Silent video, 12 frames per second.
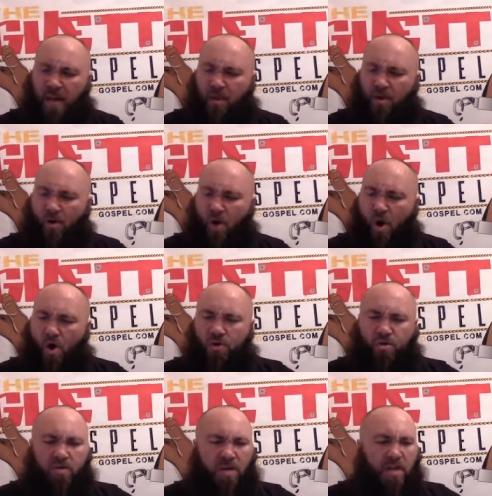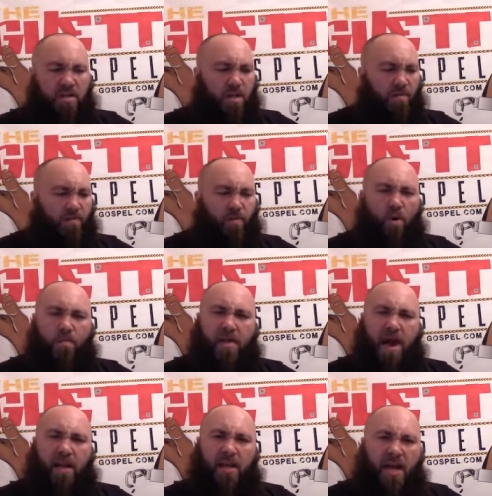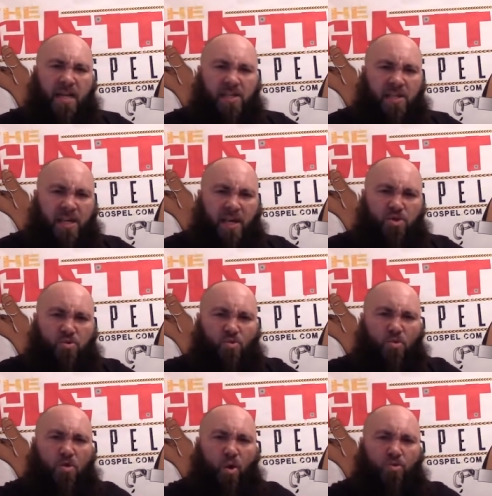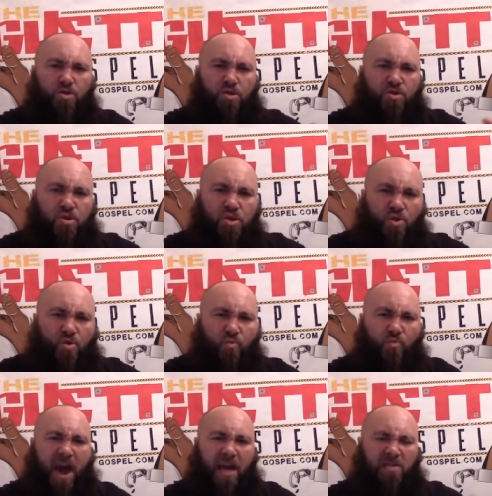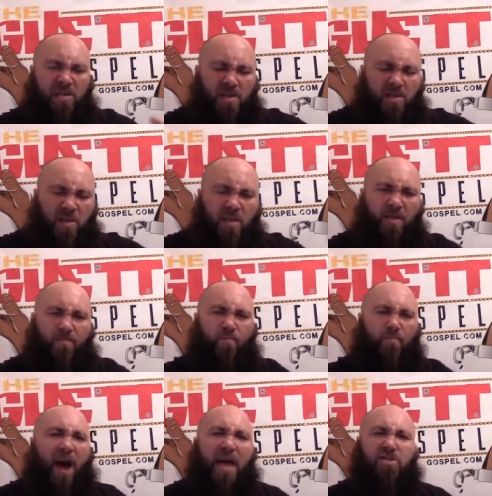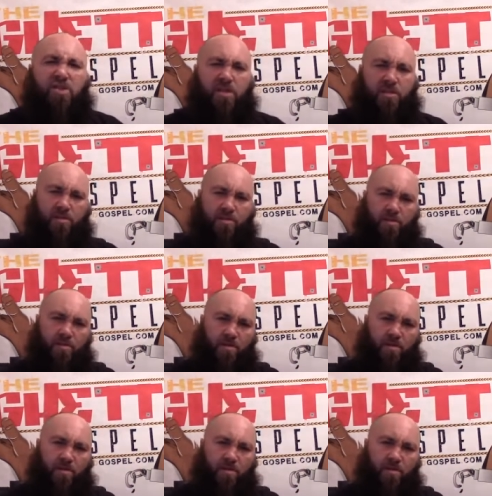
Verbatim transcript: And they're all uniquely formatted to get you closer to Christ and to live righteous.